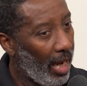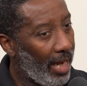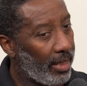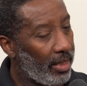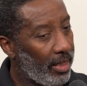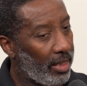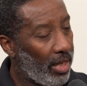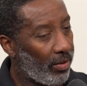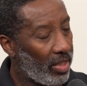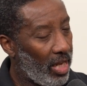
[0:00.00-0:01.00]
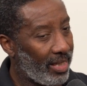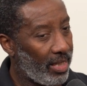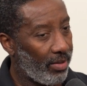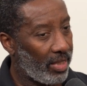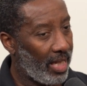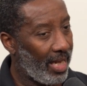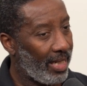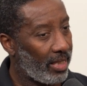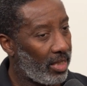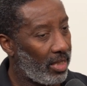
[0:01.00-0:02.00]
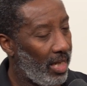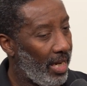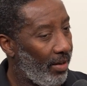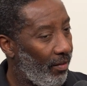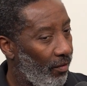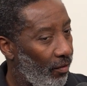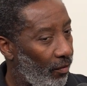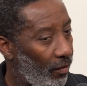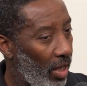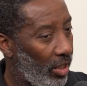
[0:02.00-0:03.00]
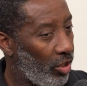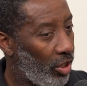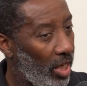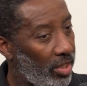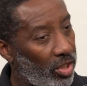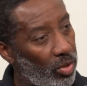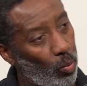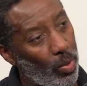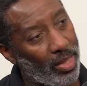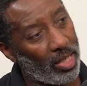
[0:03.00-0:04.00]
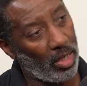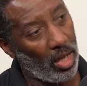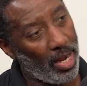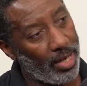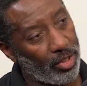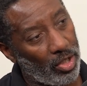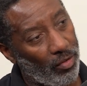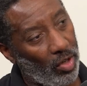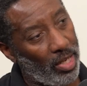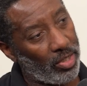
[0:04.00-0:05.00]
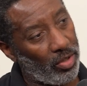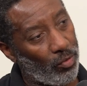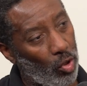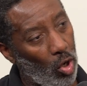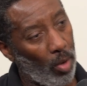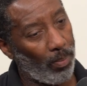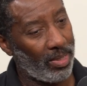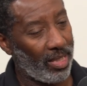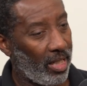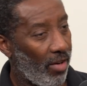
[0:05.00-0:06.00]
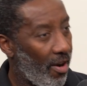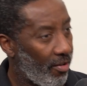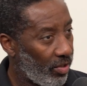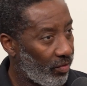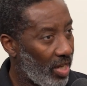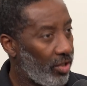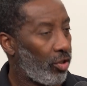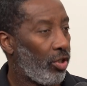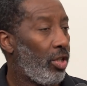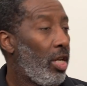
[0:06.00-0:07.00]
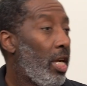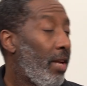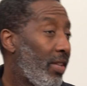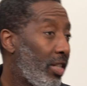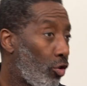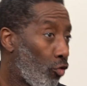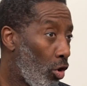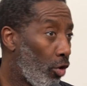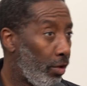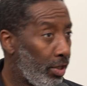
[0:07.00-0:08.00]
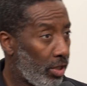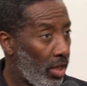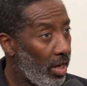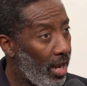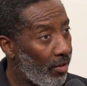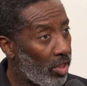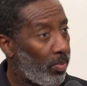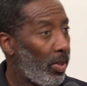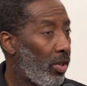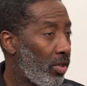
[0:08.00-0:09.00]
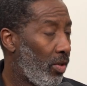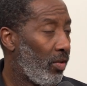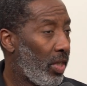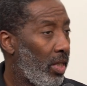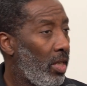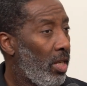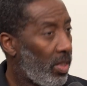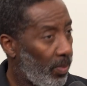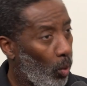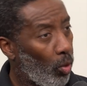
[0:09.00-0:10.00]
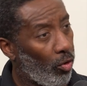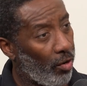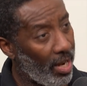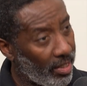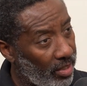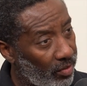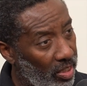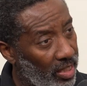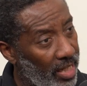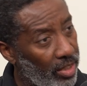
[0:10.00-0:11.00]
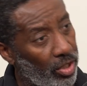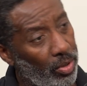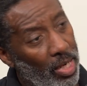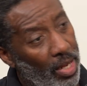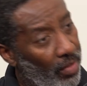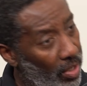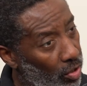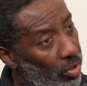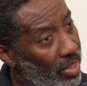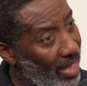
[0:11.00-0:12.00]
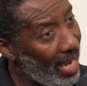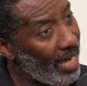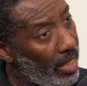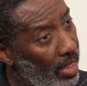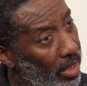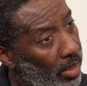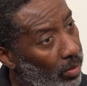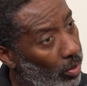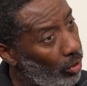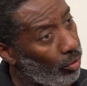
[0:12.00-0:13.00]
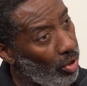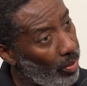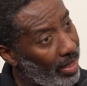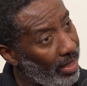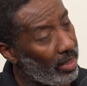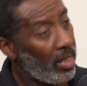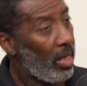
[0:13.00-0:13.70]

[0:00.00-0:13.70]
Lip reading: The idea is that it adjusts with the client. So if clients have got particular areas of tension, they're stronger in certain areas because of a sport or an activity they do, then you can tailor what you're doing.